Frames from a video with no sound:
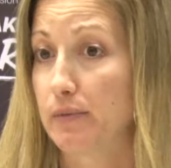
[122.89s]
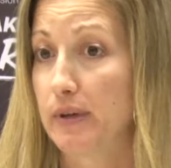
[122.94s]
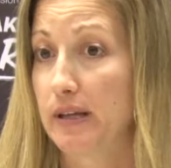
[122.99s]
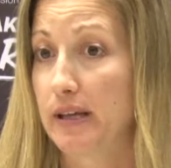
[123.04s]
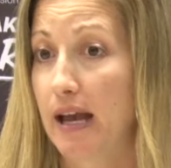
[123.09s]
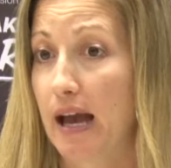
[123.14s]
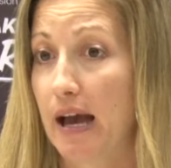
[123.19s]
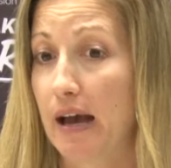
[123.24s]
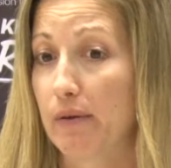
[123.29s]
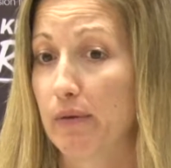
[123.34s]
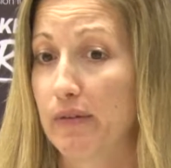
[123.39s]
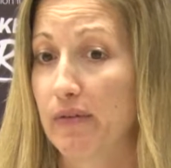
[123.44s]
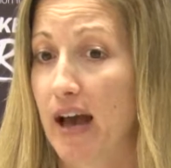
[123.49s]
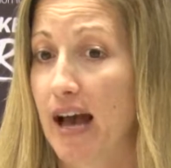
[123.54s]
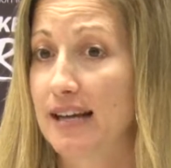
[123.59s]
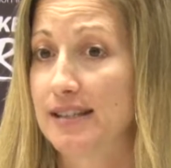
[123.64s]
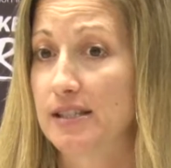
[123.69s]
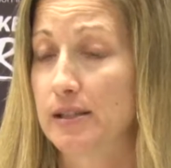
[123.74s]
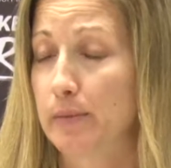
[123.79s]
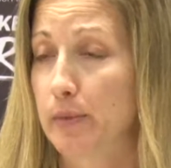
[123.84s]
We've
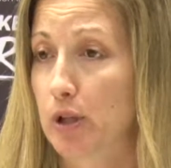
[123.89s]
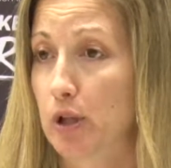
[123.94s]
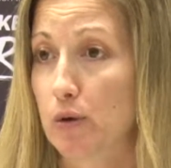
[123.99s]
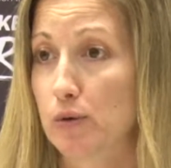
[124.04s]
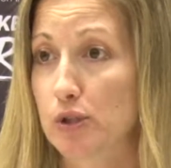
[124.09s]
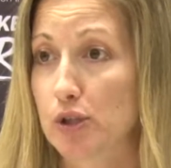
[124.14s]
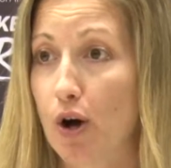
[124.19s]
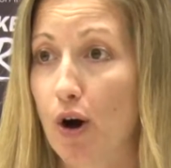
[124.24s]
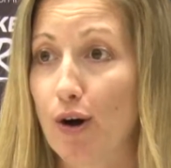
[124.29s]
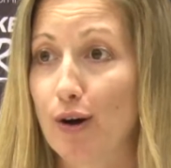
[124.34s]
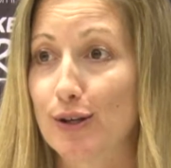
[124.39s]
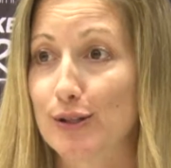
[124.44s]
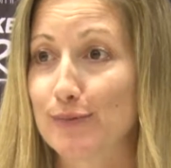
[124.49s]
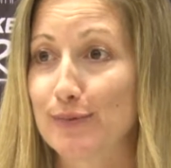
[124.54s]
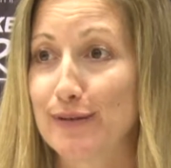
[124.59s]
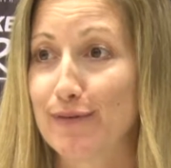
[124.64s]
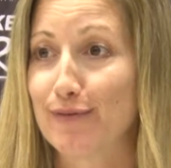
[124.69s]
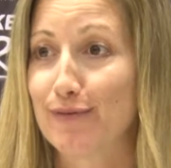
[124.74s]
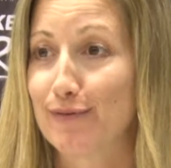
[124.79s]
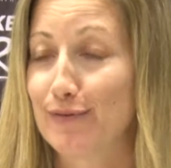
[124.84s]
had some close calls.
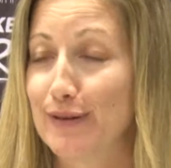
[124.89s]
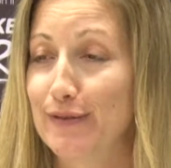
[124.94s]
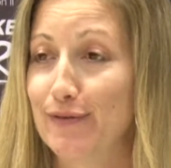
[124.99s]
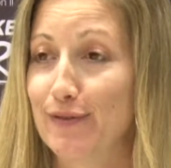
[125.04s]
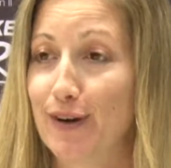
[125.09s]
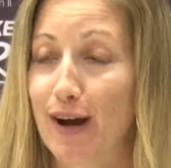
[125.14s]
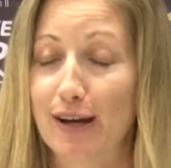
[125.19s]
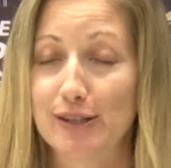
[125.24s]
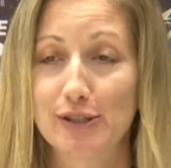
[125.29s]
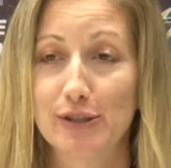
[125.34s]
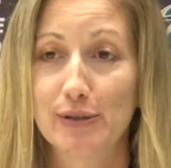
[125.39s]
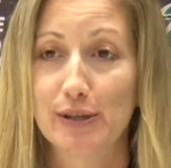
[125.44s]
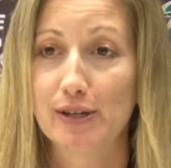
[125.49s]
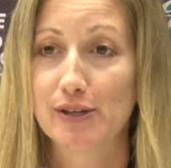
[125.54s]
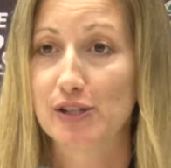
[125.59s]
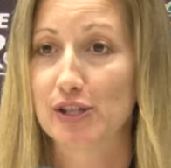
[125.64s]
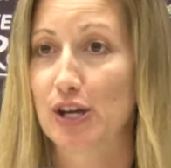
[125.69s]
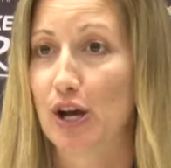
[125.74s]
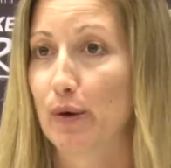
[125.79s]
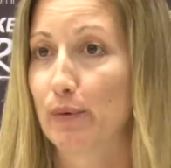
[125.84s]
We've got 2
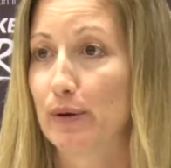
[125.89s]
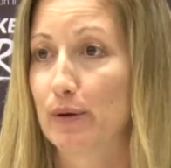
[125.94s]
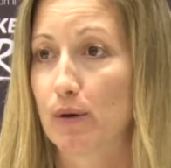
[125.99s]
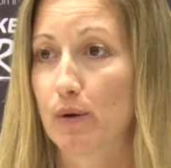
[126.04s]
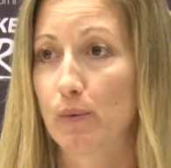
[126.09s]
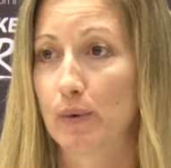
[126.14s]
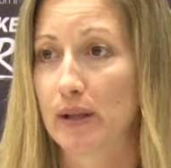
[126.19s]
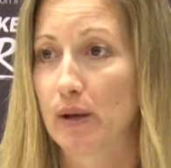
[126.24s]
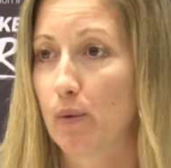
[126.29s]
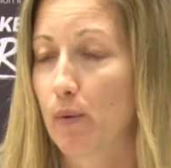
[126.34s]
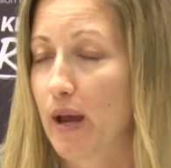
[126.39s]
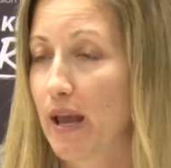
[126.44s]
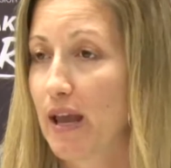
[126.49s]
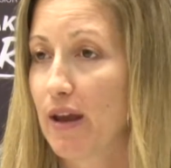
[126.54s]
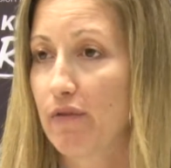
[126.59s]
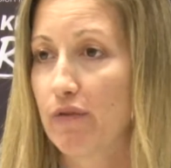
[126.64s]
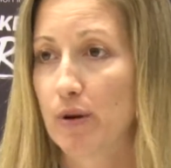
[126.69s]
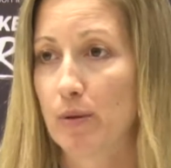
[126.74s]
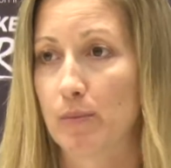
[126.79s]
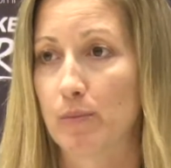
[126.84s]
years ago, we were a win
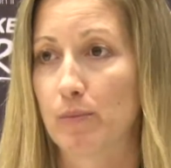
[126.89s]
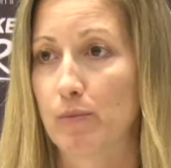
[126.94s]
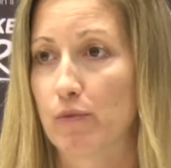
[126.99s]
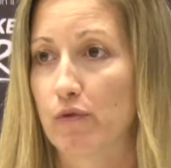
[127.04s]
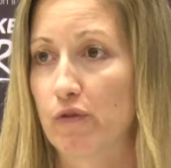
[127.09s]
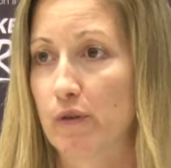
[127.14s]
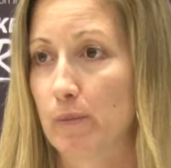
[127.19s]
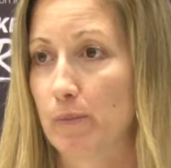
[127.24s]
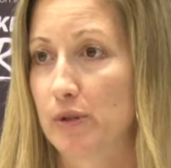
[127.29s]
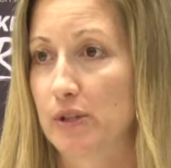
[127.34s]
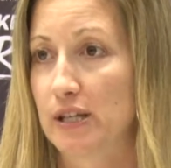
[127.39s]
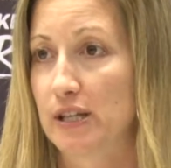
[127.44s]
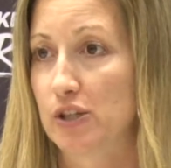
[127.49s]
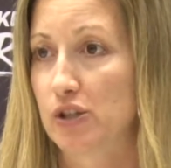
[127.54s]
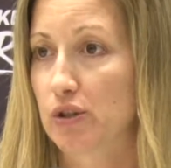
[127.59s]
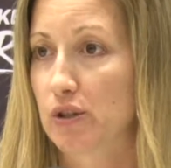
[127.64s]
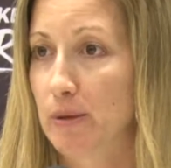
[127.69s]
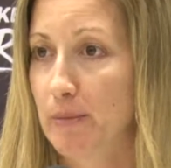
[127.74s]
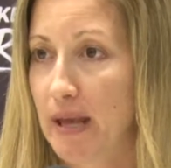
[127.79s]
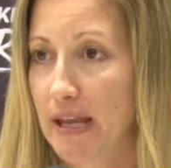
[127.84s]
away from
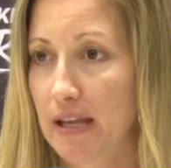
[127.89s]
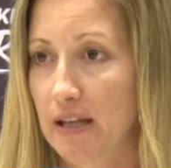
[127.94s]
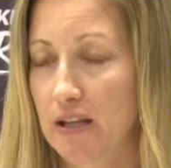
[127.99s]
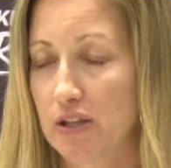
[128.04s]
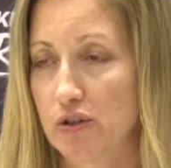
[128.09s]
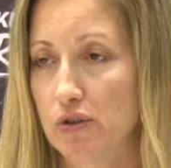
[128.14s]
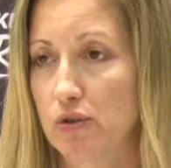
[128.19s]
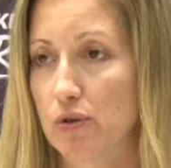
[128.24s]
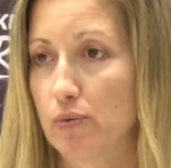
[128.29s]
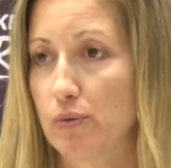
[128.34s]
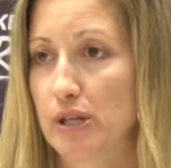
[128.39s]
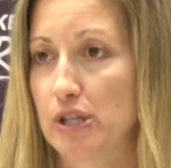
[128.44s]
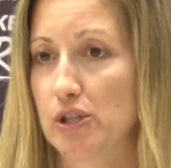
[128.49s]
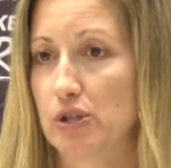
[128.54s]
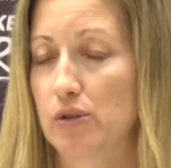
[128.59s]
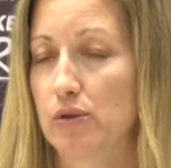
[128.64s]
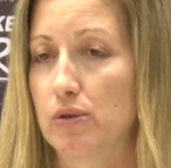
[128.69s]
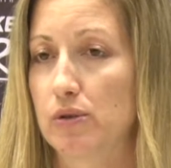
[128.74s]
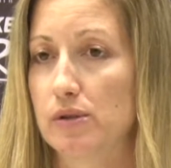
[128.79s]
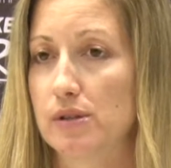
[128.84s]
potentially making it to the
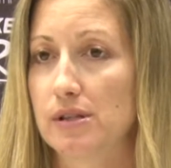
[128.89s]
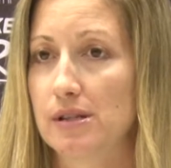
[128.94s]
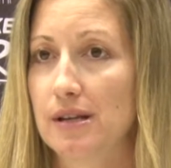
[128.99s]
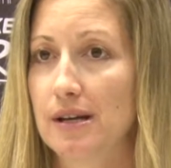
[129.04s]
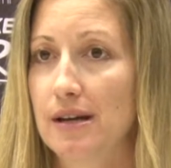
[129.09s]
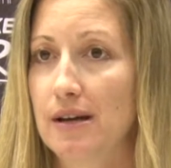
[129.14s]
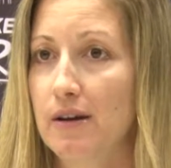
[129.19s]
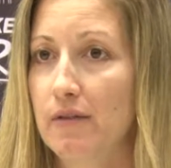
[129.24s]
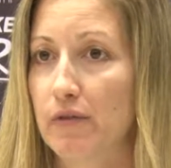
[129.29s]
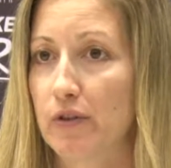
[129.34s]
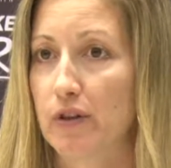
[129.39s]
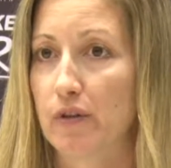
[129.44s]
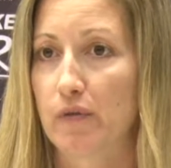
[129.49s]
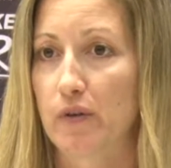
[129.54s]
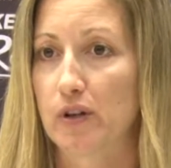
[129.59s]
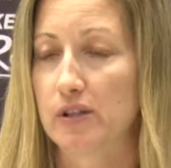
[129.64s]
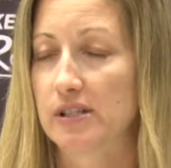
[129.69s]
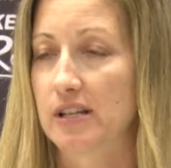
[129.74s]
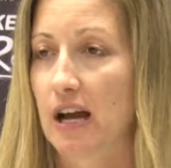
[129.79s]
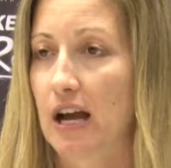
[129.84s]
regionals for the
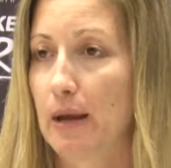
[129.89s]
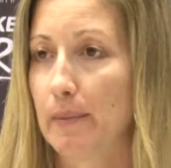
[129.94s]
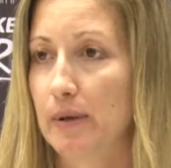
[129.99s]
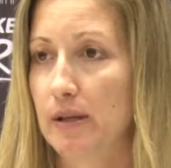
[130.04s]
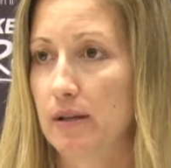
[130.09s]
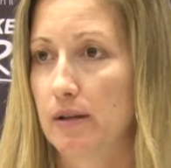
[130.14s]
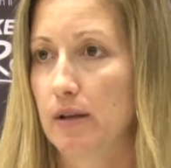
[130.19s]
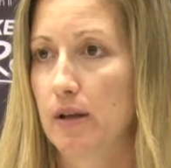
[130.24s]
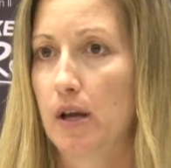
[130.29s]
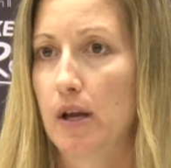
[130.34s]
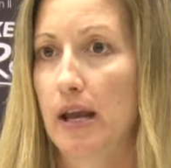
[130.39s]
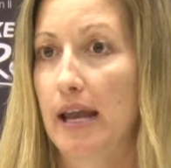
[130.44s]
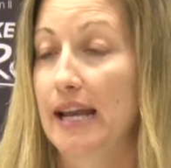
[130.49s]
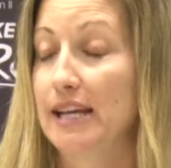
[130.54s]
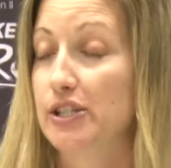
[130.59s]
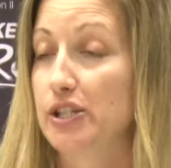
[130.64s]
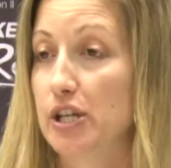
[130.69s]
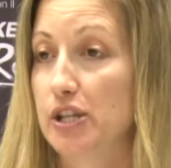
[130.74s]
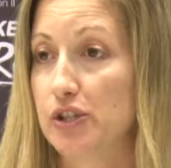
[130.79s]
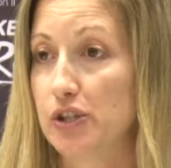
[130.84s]
first time in
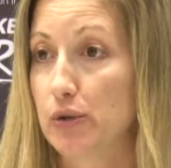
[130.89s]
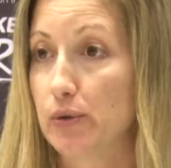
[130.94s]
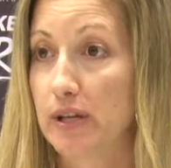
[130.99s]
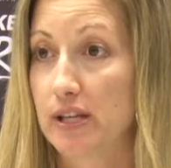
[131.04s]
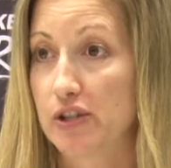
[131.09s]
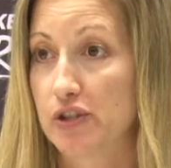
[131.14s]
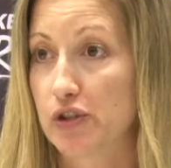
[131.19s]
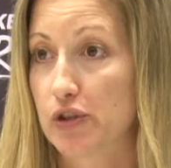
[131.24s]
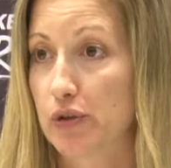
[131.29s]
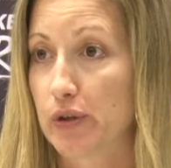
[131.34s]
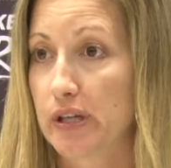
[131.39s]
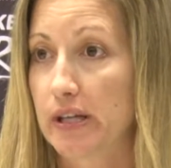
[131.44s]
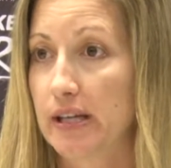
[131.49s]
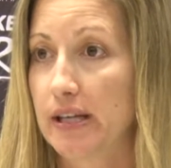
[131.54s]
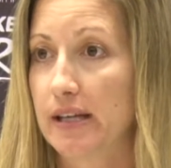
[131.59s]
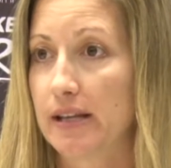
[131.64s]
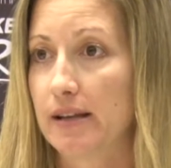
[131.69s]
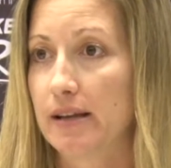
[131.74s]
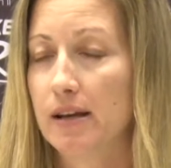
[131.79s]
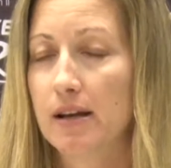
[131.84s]
HSU
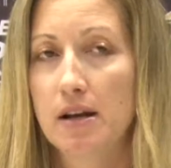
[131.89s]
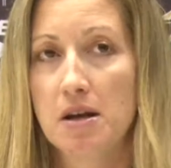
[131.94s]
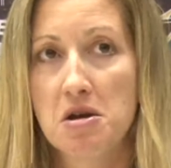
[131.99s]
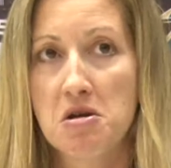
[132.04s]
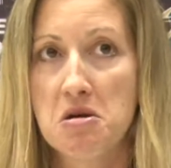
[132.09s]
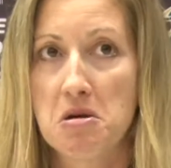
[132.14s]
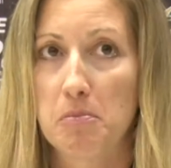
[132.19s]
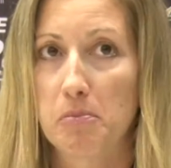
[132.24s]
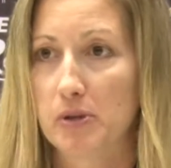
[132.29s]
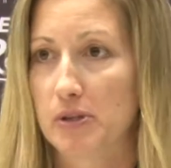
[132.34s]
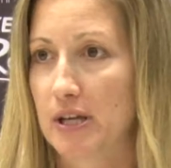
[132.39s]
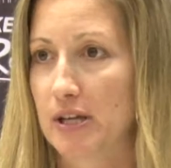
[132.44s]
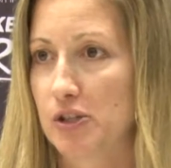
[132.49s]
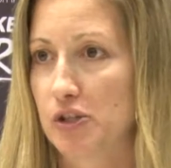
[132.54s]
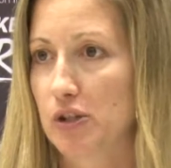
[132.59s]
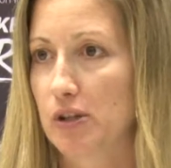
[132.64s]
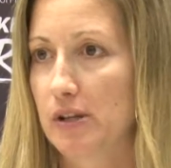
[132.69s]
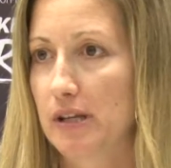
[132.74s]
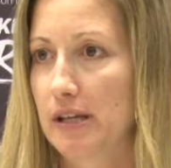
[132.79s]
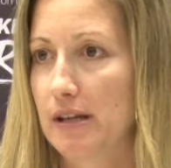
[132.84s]
history, and
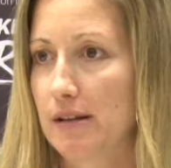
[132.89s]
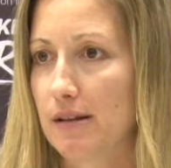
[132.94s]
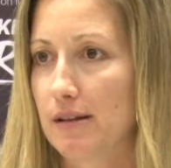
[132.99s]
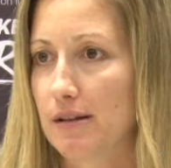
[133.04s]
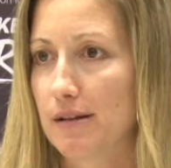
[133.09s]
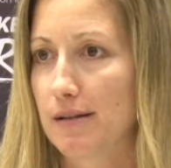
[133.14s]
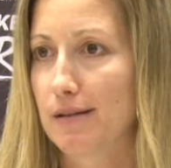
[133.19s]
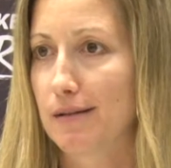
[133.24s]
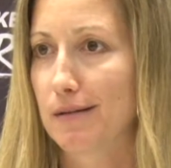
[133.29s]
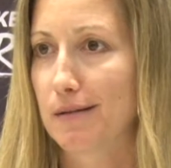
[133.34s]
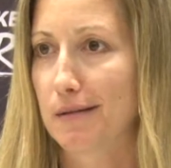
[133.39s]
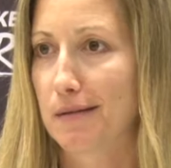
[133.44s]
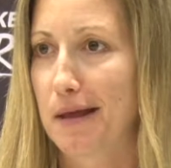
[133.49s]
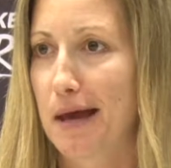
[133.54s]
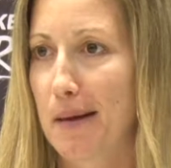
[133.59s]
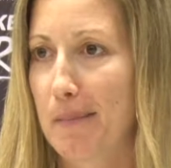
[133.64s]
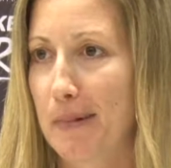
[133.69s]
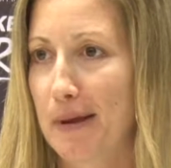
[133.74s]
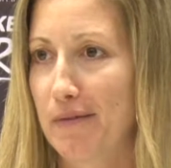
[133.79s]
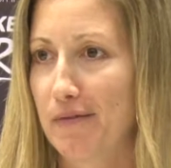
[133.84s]
potentially
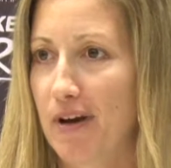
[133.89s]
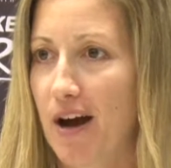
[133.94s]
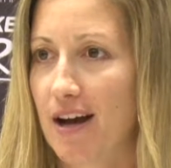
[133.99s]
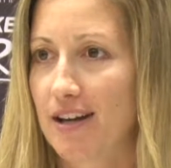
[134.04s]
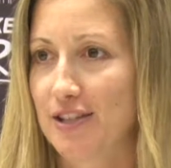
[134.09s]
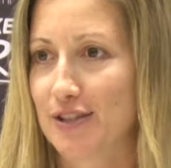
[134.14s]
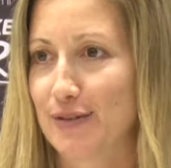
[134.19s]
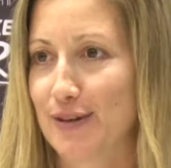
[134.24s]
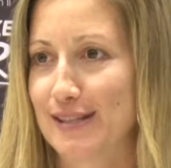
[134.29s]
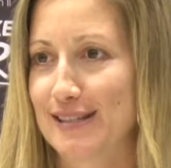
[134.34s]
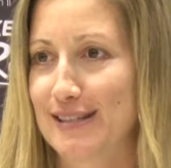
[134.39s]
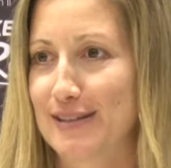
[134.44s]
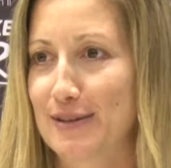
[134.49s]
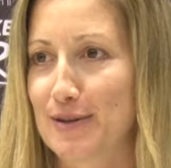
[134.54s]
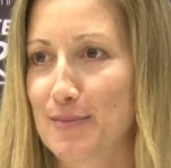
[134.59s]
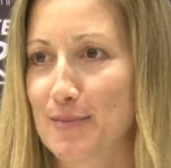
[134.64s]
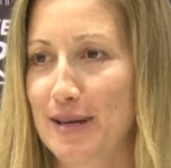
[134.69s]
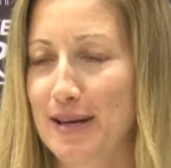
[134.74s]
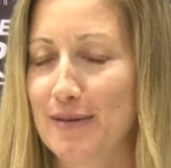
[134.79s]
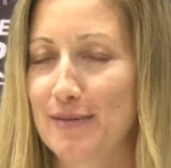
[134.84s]
that may have gotten to us a
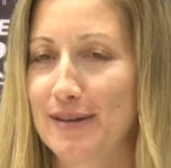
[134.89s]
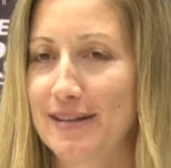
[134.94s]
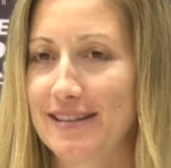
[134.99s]
little bit.